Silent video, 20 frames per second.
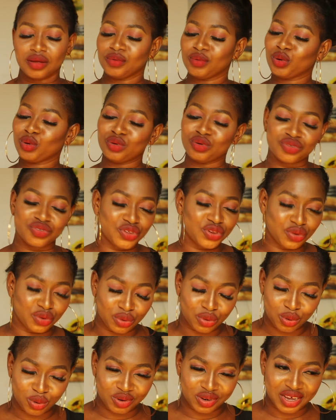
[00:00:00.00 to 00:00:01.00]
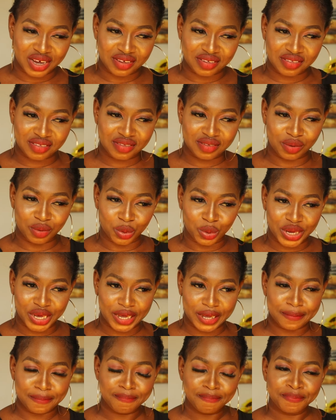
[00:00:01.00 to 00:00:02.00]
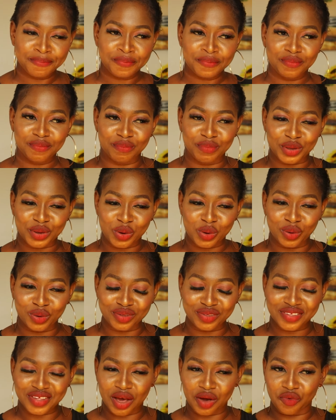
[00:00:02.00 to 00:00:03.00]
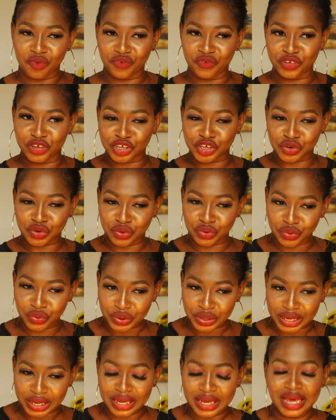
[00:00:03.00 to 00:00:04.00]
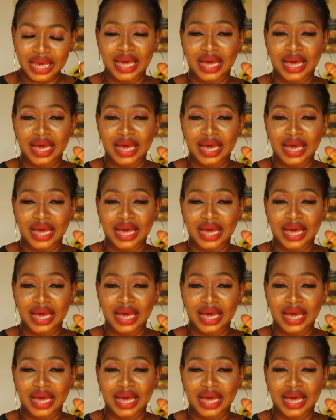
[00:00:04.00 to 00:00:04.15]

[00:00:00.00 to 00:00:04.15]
Don't use it on others, okay? Because I will feature you here.